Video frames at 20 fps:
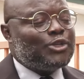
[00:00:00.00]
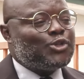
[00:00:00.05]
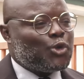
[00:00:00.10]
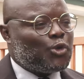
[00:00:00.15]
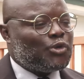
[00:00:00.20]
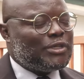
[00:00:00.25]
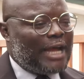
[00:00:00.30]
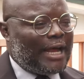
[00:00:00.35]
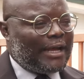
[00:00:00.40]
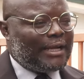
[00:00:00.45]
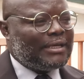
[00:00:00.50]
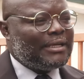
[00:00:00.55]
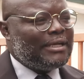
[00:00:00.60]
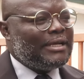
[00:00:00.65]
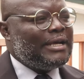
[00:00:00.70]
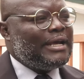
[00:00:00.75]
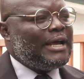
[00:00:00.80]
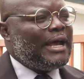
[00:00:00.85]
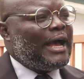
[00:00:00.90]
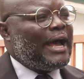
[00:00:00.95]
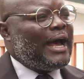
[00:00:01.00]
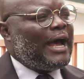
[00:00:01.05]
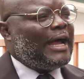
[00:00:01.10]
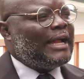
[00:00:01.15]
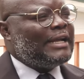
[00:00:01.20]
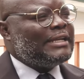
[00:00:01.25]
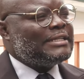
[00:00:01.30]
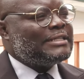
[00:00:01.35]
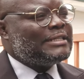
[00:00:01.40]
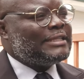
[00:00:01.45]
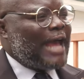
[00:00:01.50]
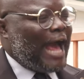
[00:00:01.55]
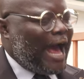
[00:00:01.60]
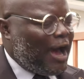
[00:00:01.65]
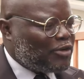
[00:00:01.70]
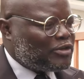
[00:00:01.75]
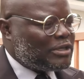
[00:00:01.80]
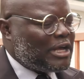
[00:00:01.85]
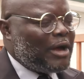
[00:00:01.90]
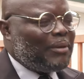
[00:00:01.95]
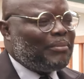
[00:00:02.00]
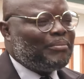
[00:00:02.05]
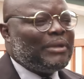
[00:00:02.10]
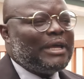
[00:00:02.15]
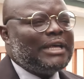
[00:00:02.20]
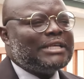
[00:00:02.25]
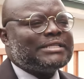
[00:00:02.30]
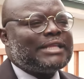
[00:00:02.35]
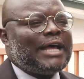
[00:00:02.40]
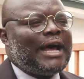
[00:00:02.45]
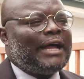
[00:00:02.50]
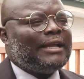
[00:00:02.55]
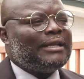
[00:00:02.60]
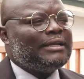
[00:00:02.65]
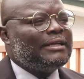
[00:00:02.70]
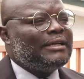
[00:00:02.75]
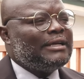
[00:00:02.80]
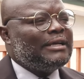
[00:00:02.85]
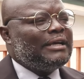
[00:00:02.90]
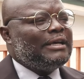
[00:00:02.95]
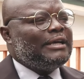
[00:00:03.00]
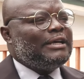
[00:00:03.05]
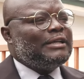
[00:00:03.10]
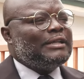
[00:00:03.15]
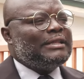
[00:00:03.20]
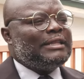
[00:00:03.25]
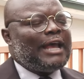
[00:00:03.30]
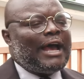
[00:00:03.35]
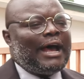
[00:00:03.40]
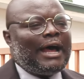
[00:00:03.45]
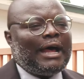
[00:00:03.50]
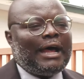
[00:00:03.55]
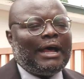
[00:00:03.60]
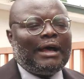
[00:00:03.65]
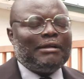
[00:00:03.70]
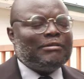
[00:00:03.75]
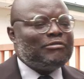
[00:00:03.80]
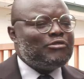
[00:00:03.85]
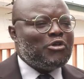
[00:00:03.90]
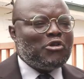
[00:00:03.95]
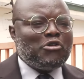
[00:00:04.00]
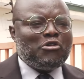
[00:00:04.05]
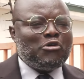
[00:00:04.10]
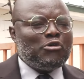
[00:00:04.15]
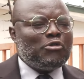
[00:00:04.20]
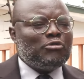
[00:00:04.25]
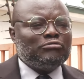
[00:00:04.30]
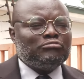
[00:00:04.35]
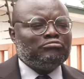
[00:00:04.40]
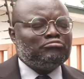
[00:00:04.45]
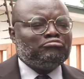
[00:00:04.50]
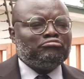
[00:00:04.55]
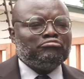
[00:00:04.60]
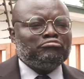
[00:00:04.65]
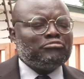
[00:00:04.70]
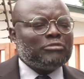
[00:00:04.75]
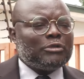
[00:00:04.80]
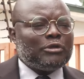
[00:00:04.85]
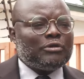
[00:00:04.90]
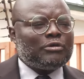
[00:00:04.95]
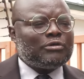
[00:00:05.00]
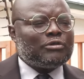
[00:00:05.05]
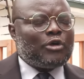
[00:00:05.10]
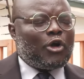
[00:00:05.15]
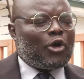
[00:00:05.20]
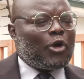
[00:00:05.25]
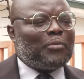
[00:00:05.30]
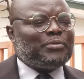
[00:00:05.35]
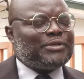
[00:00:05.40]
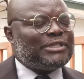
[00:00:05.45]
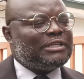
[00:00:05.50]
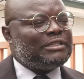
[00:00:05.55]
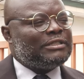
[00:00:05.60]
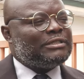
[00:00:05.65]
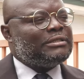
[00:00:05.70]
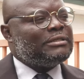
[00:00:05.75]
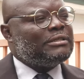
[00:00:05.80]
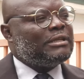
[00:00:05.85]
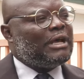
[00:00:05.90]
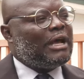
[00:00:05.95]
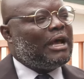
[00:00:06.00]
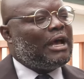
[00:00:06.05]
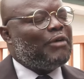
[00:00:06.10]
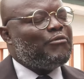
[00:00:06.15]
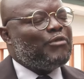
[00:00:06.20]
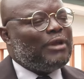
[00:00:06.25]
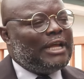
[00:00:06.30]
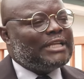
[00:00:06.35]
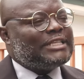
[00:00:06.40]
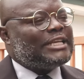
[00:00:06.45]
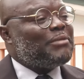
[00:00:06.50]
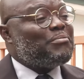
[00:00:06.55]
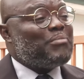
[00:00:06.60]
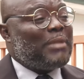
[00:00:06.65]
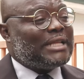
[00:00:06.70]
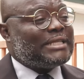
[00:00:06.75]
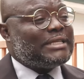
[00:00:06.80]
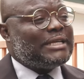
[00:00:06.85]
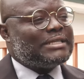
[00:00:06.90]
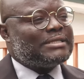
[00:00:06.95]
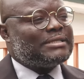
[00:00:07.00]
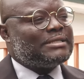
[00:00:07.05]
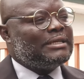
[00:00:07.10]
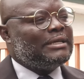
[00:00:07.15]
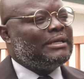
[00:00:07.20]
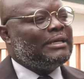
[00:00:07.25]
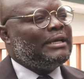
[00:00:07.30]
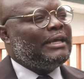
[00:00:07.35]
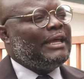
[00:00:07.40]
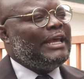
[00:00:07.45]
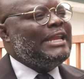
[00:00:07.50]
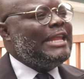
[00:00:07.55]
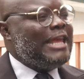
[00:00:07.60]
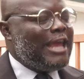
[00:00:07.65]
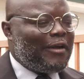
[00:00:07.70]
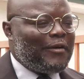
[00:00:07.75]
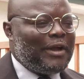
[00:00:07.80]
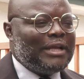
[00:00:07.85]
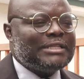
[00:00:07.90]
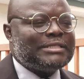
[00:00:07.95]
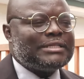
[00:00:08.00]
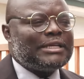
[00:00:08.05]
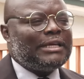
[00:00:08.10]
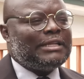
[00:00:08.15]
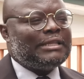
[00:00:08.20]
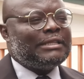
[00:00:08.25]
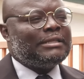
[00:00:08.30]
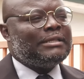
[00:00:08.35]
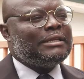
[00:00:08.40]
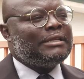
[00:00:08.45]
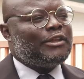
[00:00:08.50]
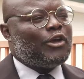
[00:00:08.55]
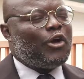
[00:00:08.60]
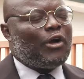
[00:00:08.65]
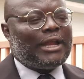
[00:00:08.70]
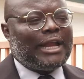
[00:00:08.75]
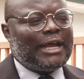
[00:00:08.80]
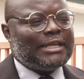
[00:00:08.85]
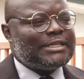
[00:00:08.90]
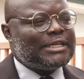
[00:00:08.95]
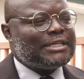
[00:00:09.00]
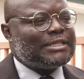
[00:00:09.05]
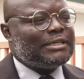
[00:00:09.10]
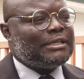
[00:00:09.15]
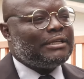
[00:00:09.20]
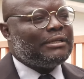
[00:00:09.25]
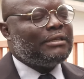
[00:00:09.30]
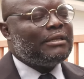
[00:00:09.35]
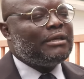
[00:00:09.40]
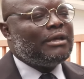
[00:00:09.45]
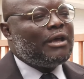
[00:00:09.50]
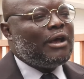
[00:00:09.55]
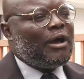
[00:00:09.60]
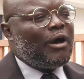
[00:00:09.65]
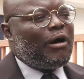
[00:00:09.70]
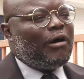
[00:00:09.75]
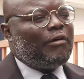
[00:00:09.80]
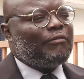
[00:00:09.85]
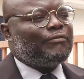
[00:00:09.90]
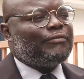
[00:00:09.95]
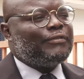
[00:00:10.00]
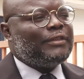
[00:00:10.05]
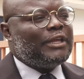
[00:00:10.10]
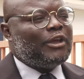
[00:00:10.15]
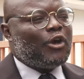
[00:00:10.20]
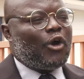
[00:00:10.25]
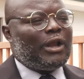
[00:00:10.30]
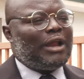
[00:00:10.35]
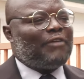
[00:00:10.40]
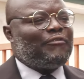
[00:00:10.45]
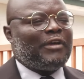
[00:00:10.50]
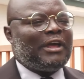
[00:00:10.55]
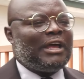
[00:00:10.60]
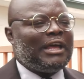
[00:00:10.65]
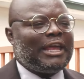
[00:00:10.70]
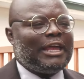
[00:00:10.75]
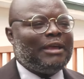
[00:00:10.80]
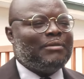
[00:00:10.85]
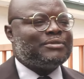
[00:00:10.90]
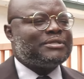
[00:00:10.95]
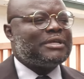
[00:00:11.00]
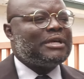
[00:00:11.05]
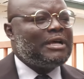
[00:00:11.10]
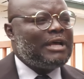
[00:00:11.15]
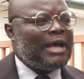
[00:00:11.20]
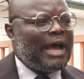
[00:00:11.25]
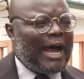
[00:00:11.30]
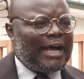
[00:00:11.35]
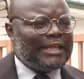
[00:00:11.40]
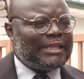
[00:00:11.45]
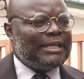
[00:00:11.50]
so done, and the outcome is that there are no corruption-related uh, matters inherent in the organization of the All African Games, I